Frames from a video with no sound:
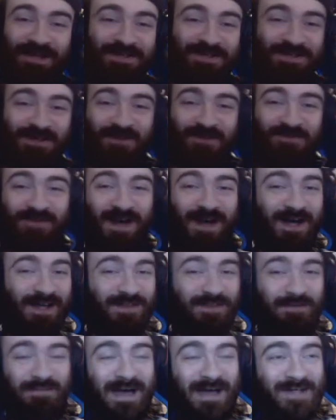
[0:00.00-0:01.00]
So far,
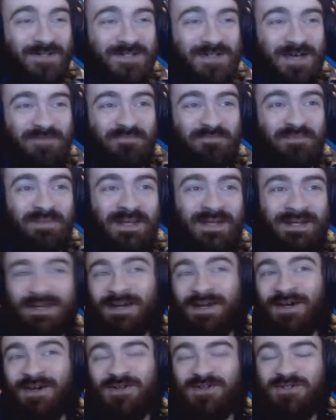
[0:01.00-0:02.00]
the battles haven't been
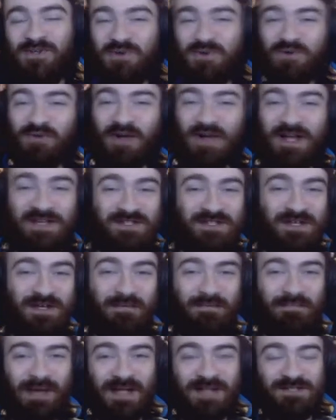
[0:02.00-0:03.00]
too crazy
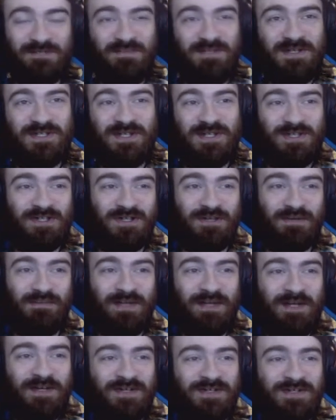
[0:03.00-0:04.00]
compared to Misty the Gym
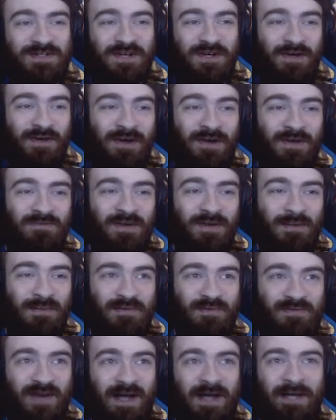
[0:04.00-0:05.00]
Leader, so I think
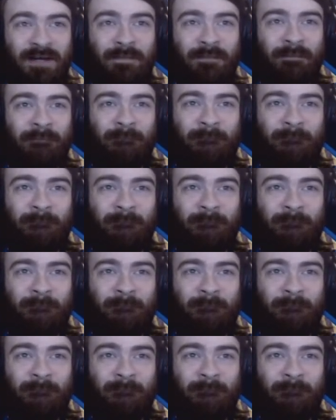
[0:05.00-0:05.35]
we're fine.